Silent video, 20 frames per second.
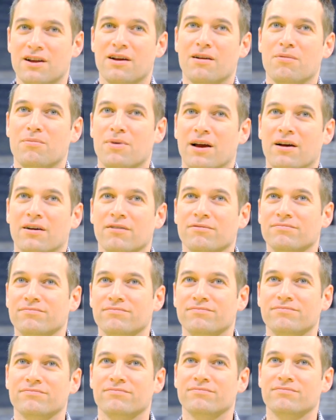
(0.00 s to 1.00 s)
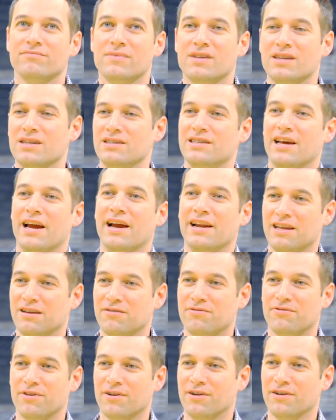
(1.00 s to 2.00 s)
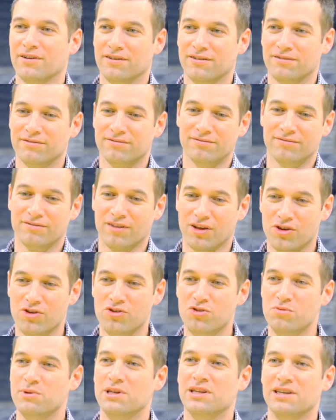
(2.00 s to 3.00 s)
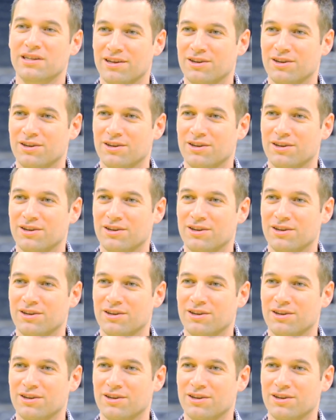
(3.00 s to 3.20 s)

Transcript: talk about designing for the human